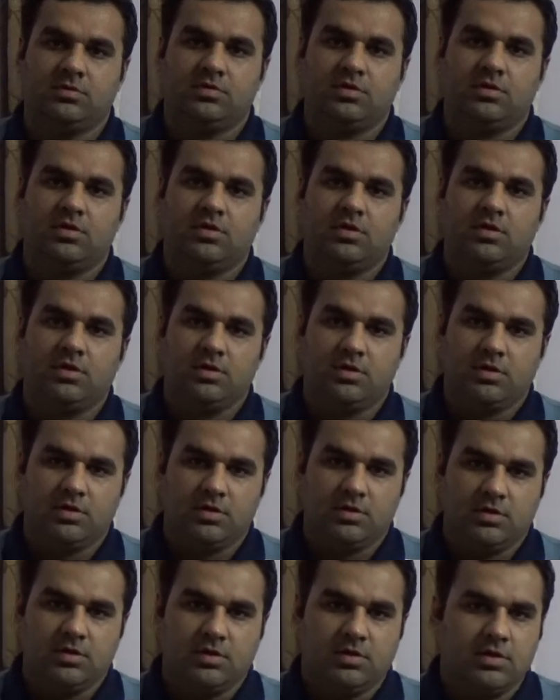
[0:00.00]

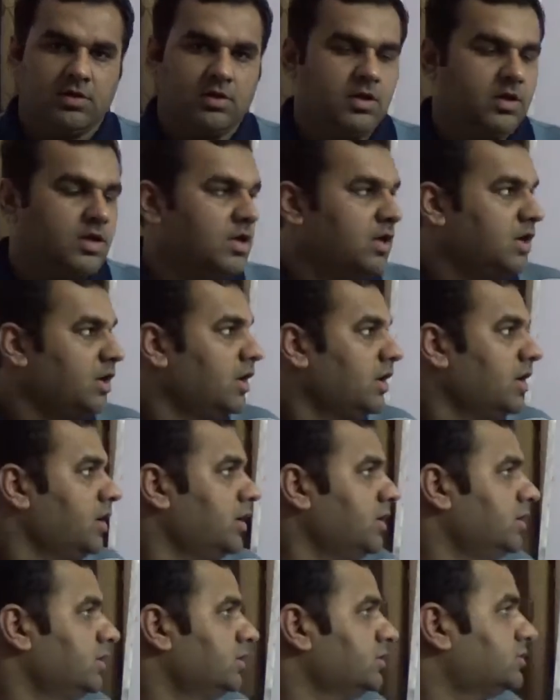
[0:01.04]

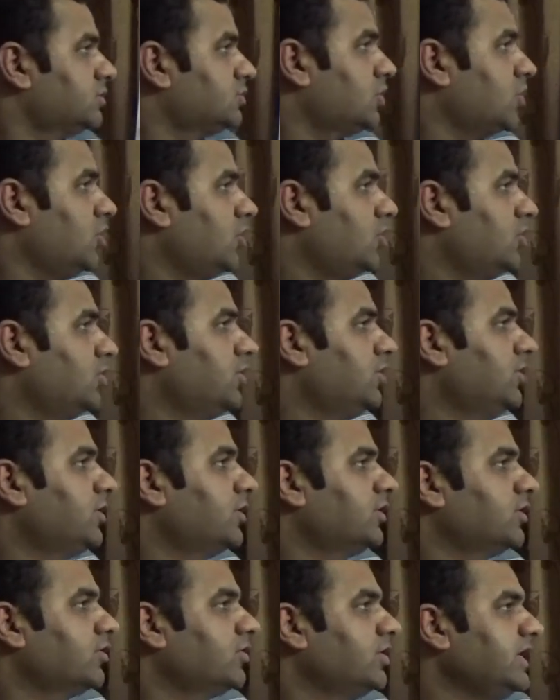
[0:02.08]
So,
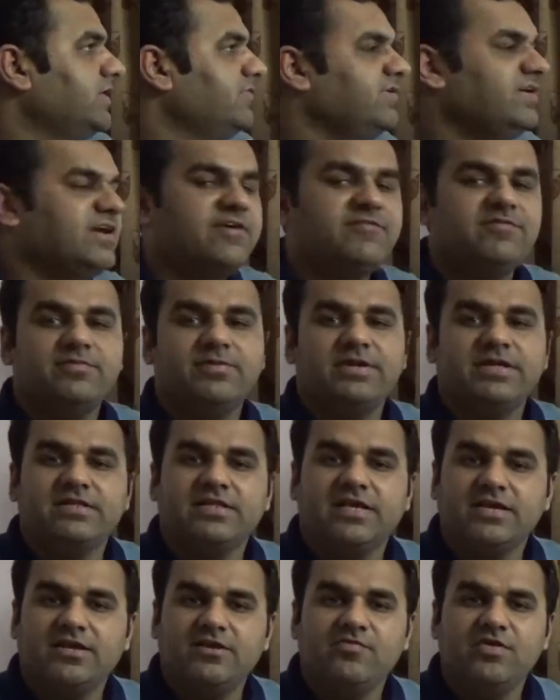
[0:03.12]
good evening, everybody.
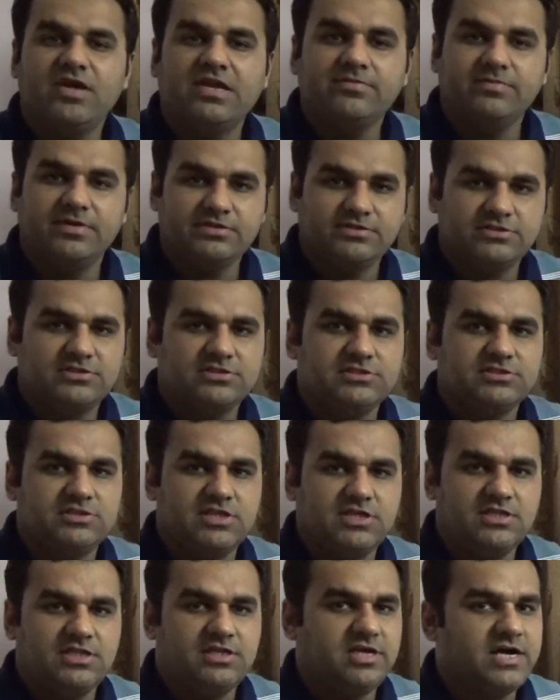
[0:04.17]
Thank you very much.
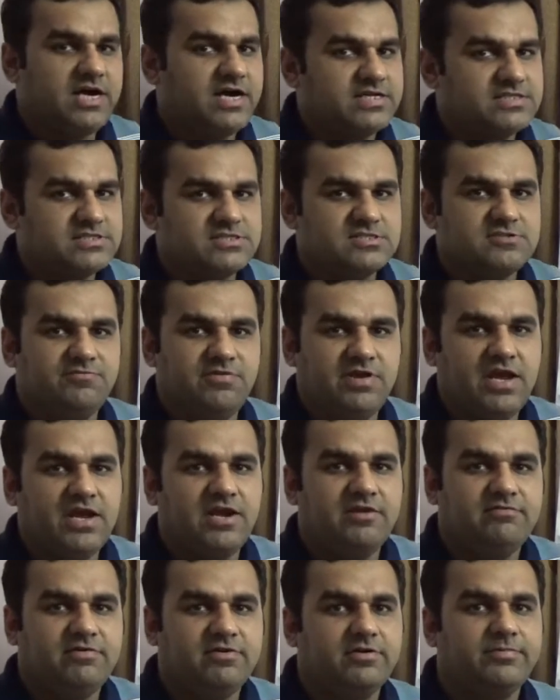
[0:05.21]
In the last, we
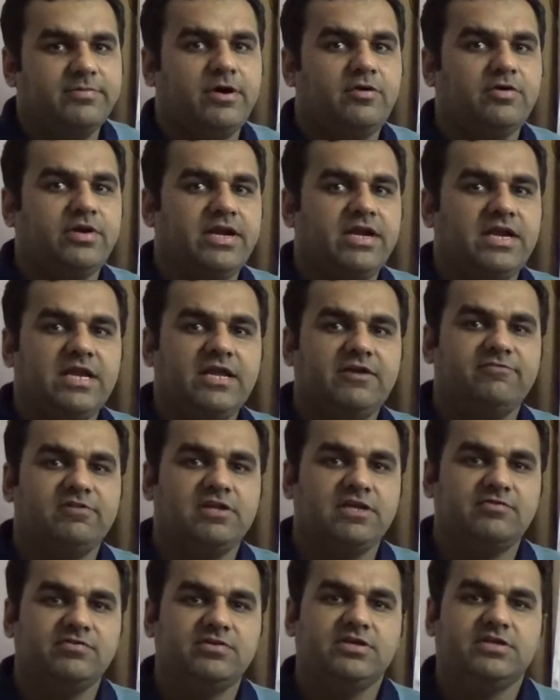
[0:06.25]
had a word about NDF
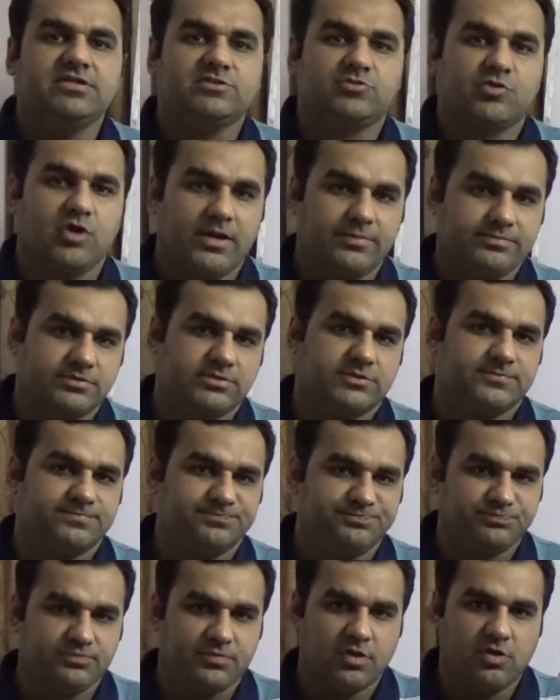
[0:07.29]
liquidity swaps.
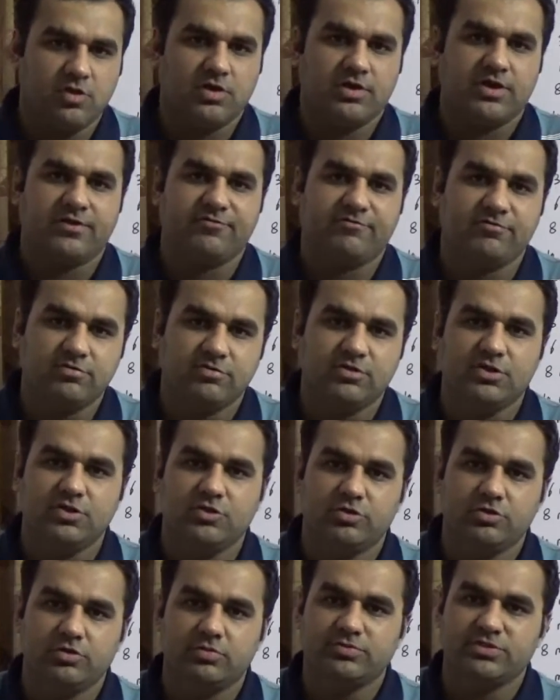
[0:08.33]
You can refer on the
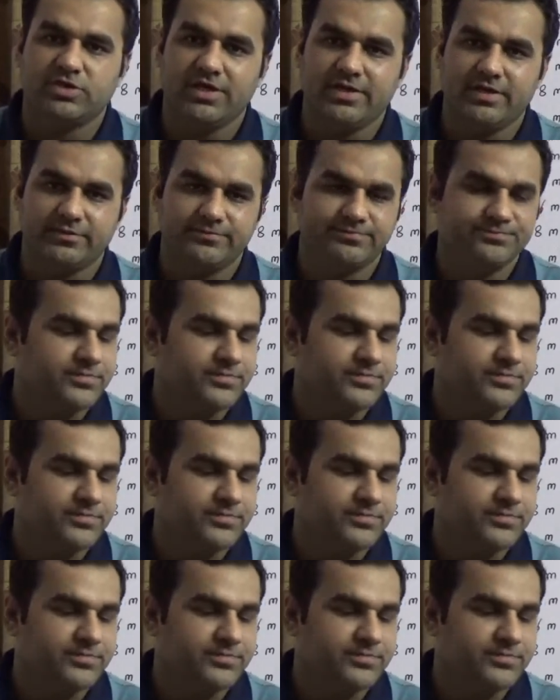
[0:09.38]
YouTube channel.